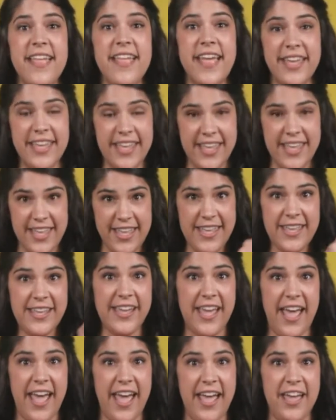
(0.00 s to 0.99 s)
that he
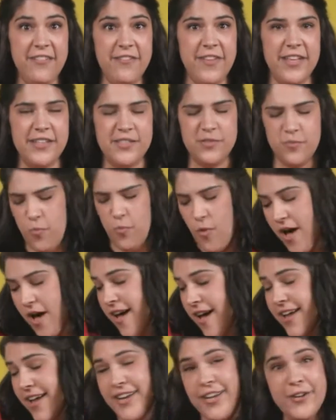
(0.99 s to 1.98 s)
gave his
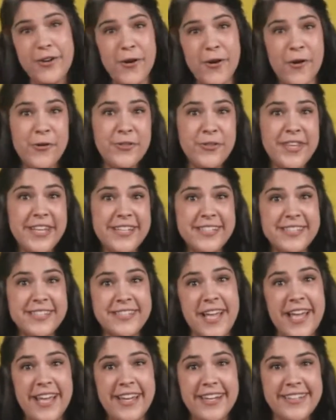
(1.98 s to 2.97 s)
one and only
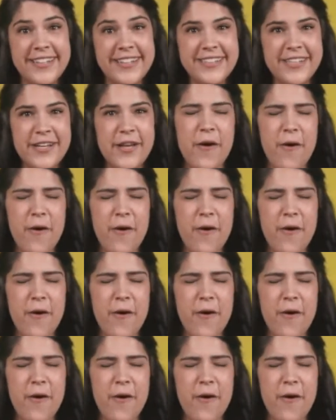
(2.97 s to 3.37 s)
son.